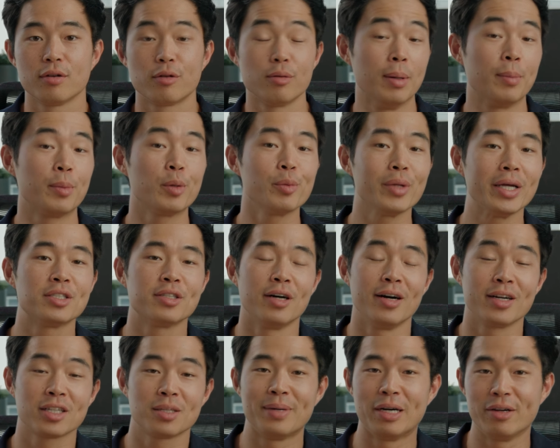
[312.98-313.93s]
Remember when I
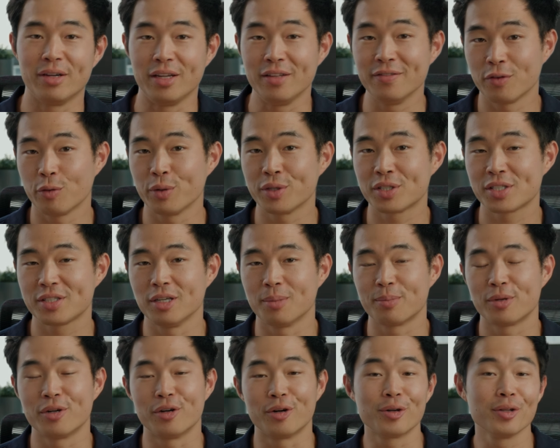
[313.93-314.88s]
talked about invoice
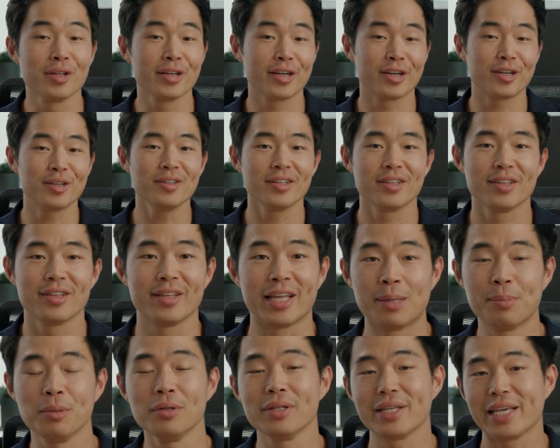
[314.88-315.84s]
number earlier?
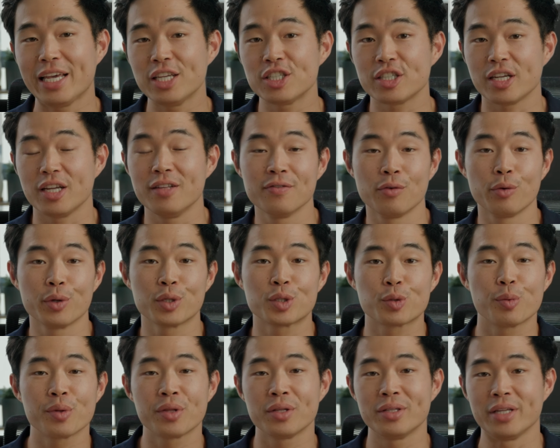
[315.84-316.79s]
Label each invoice
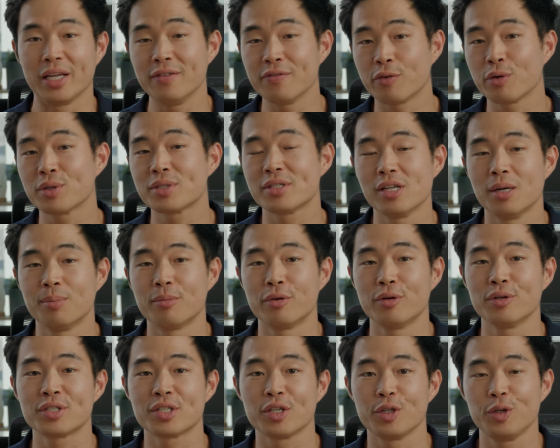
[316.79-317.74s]
with an invoice number
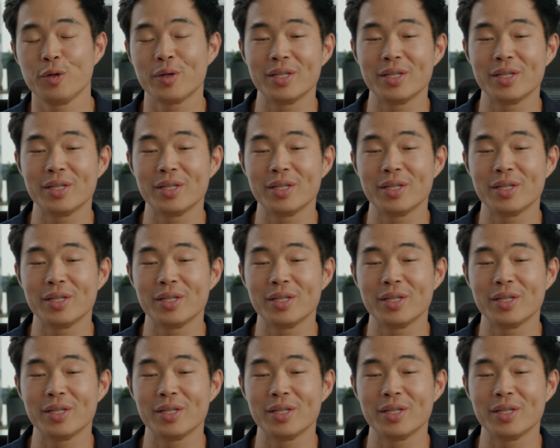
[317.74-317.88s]
so you